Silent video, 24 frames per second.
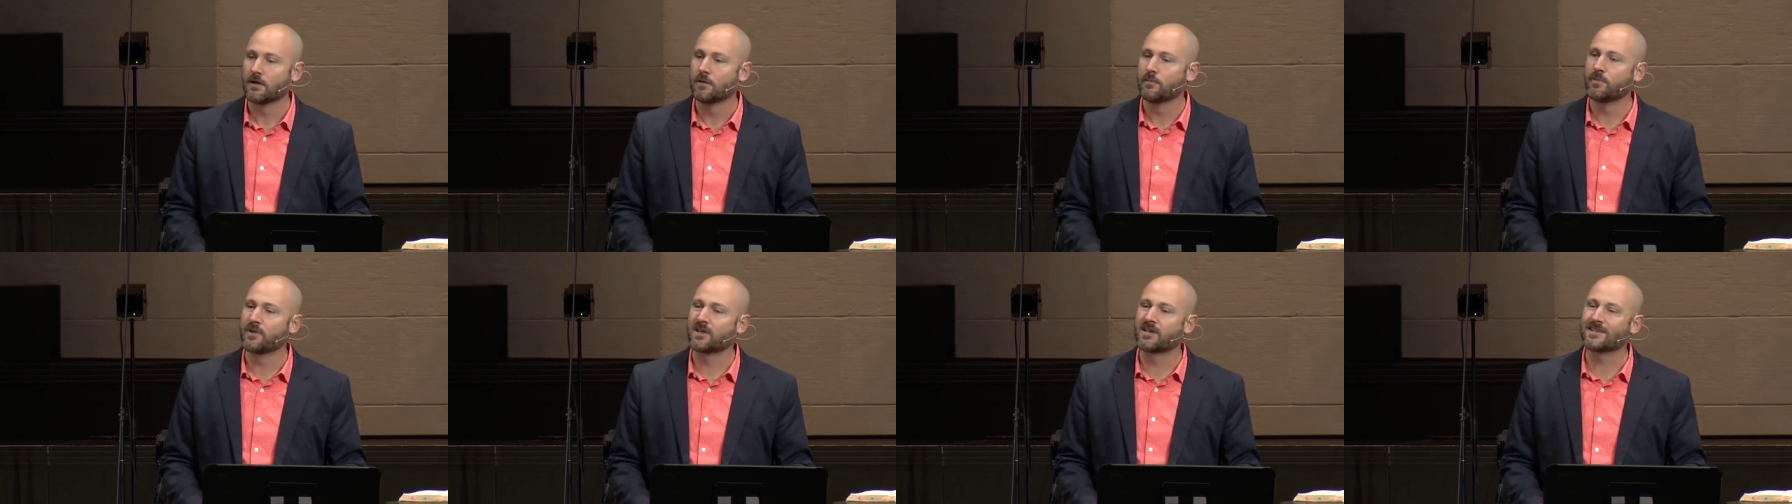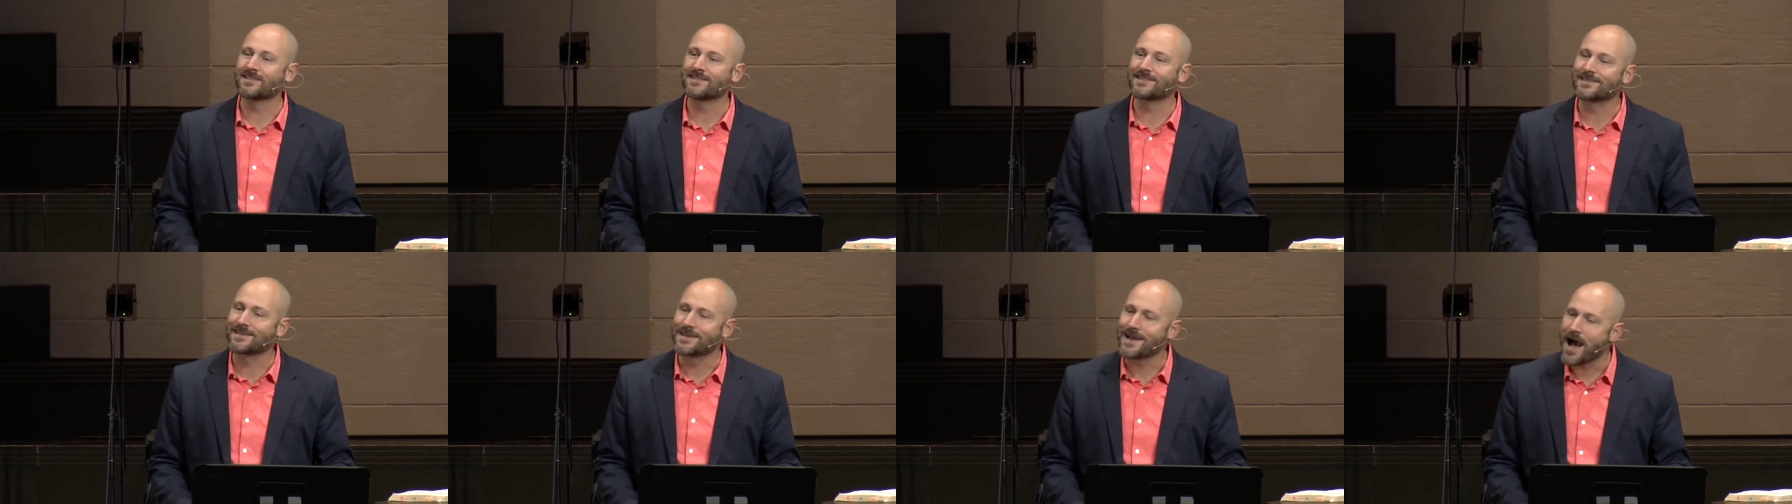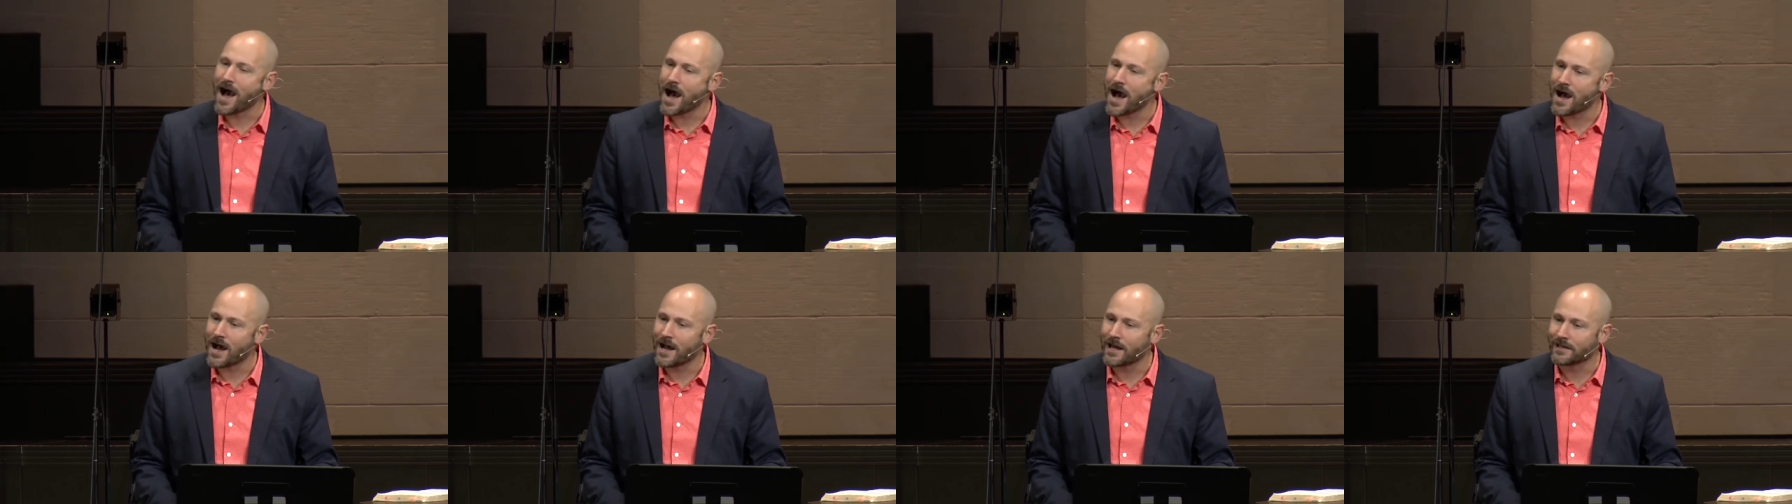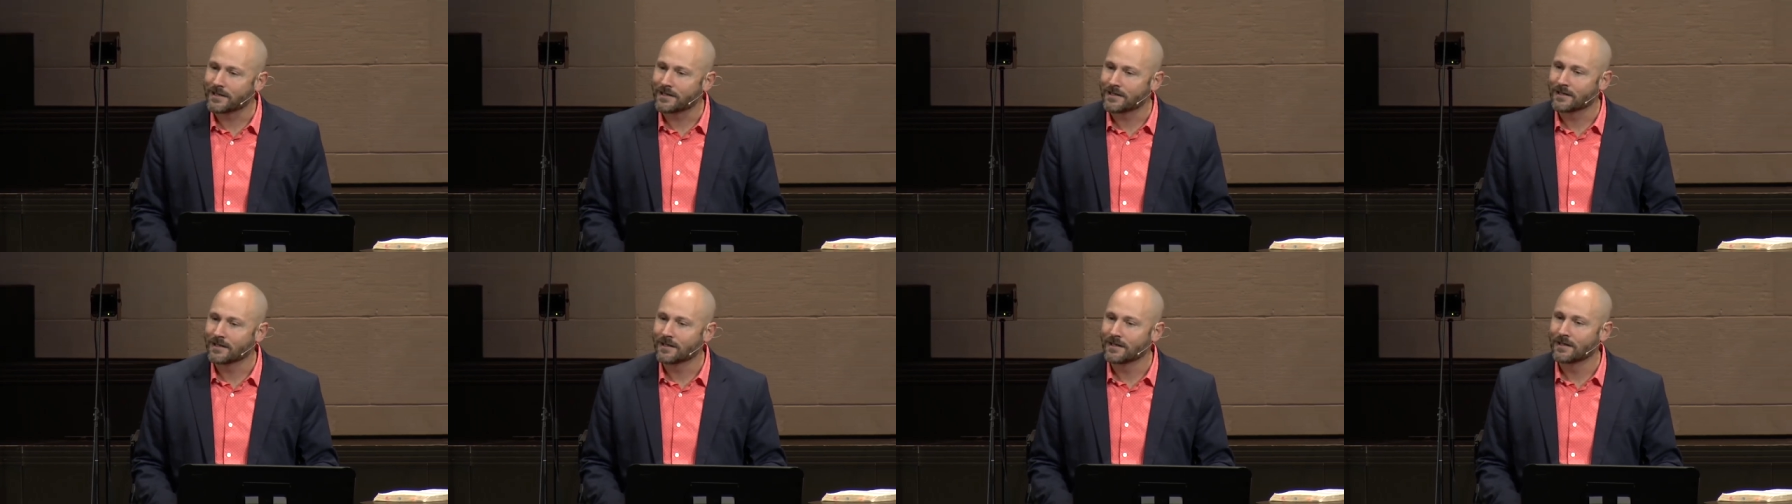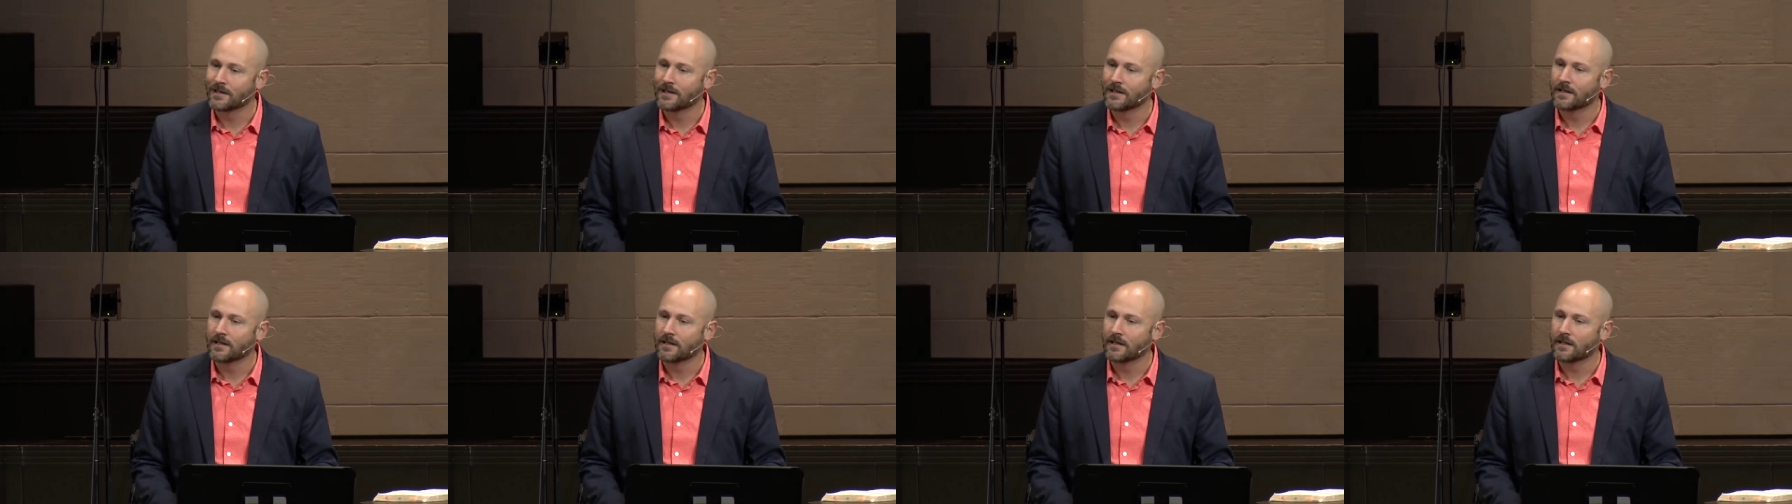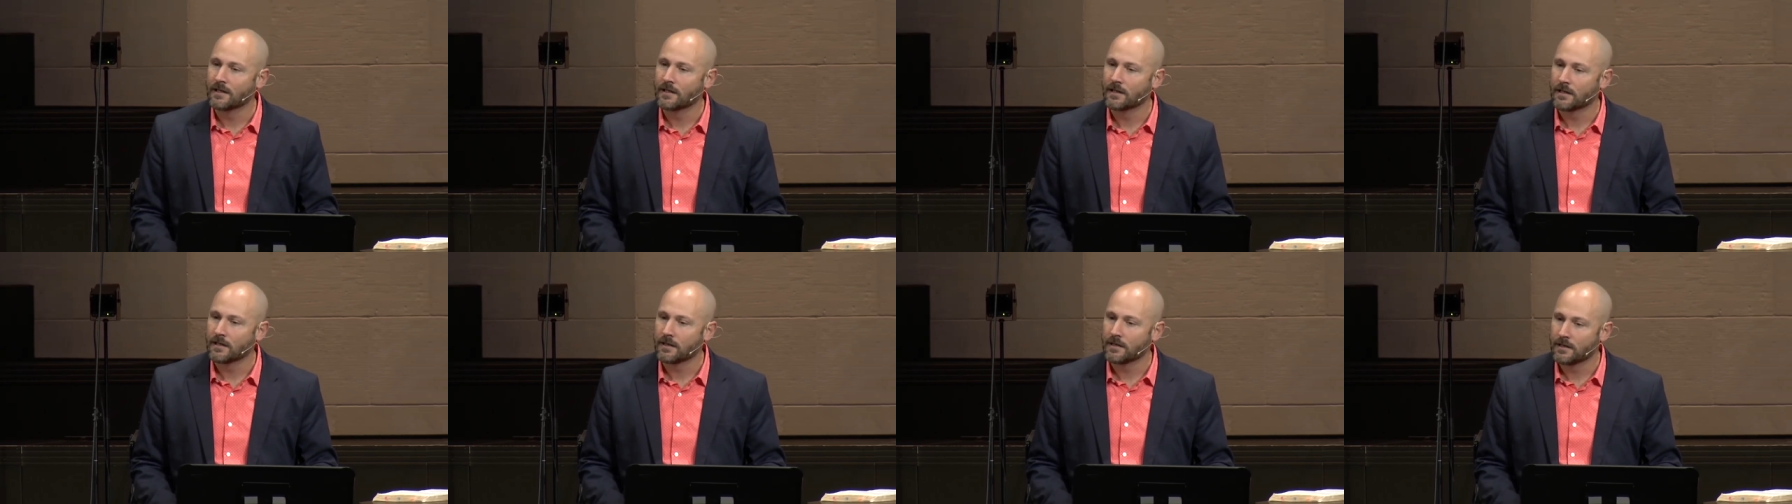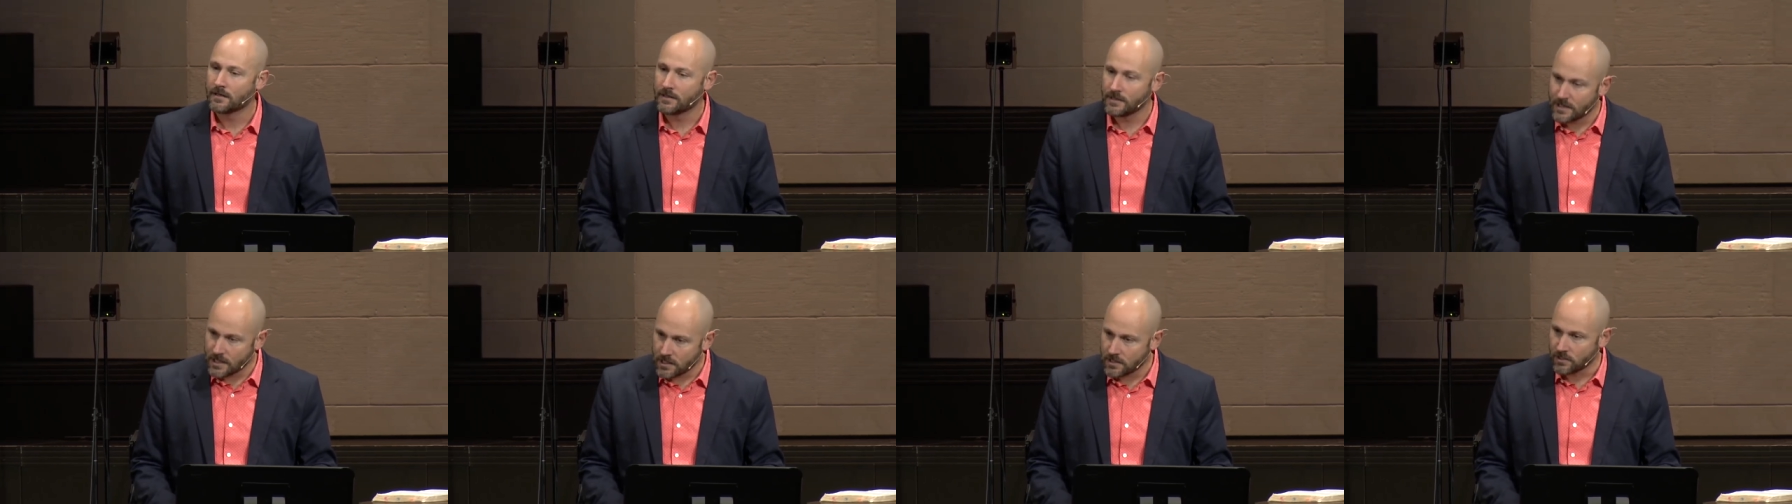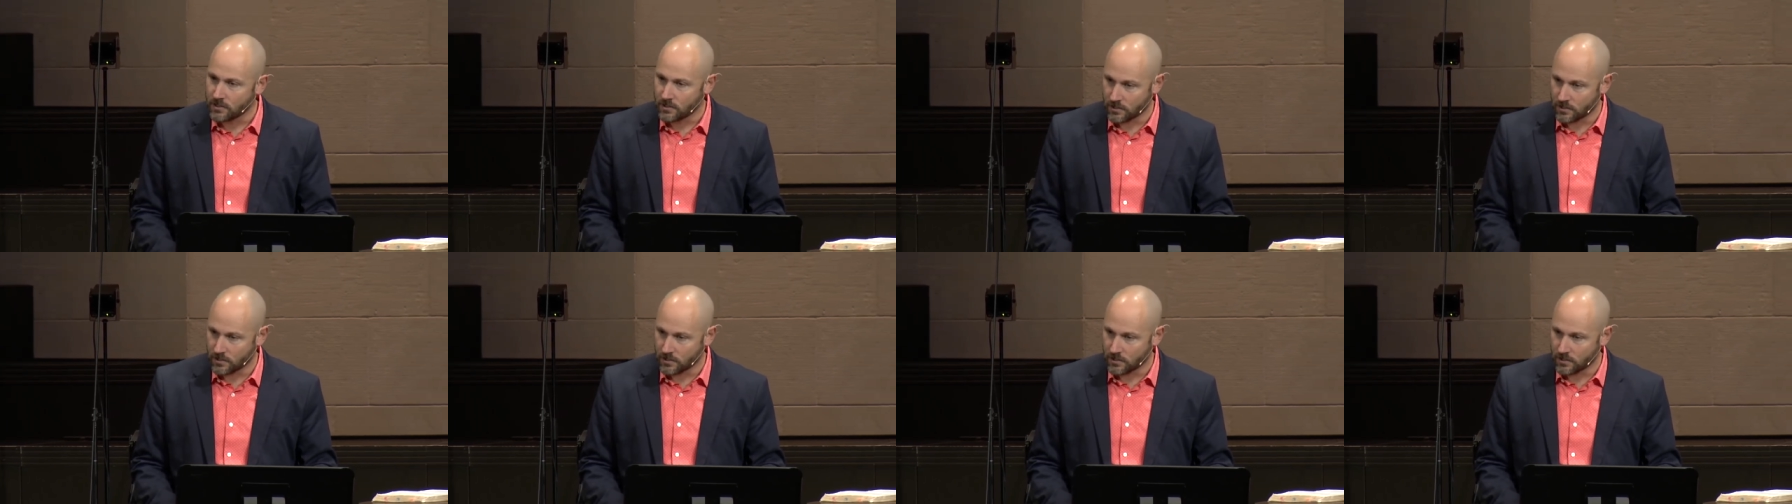Because God knit